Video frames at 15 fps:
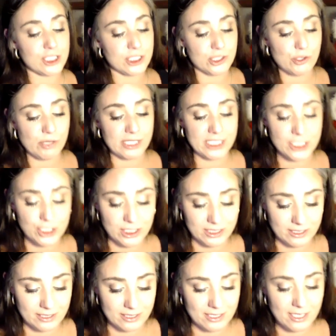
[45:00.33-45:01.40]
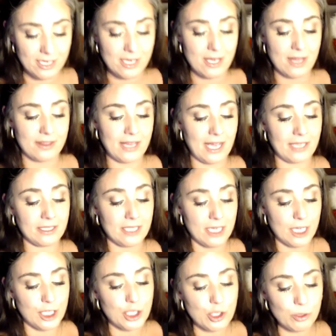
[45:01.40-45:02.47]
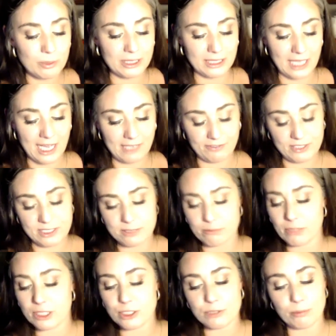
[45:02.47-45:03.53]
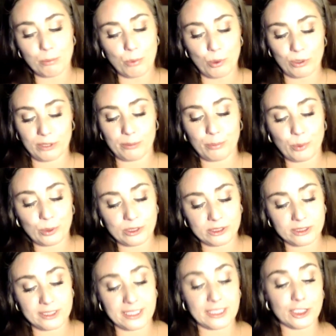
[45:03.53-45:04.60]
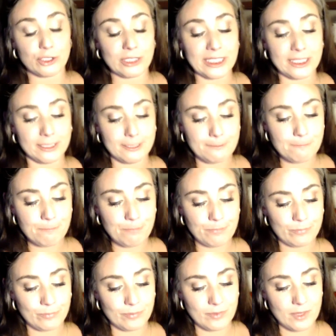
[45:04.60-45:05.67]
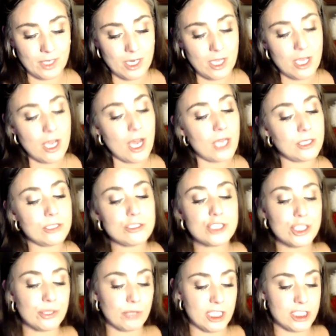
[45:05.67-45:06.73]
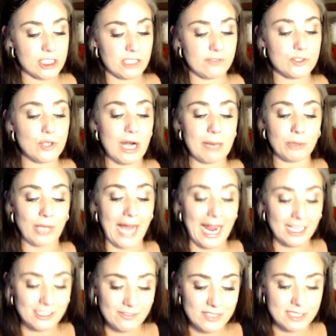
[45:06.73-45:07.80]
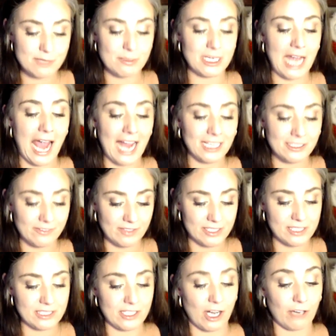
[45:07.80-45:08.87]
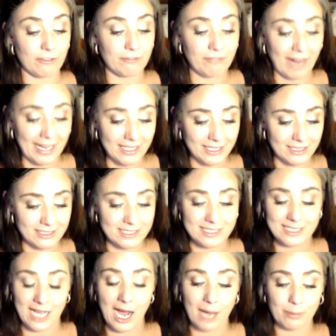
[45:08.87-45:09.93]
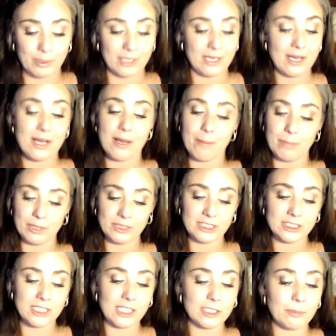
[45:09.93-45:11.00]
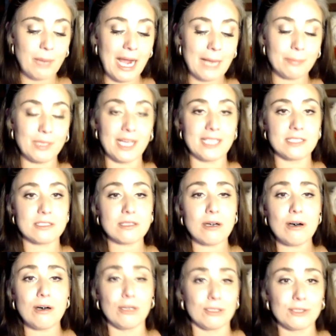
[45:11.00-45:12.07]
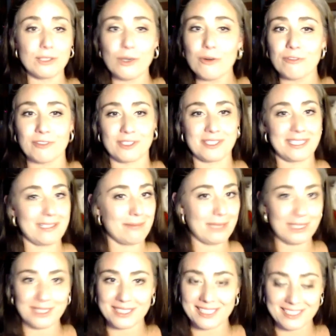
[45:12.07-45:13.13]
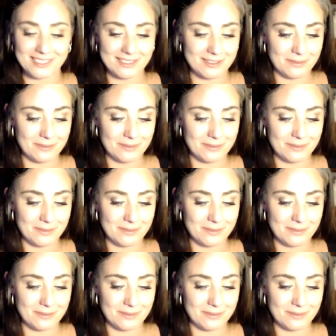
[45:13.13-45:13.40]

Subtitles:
traditions, that human life is much more important than greed. A new generation of tribal activism and activists are fighting to stop billion-dollar pipelines all over the Americas.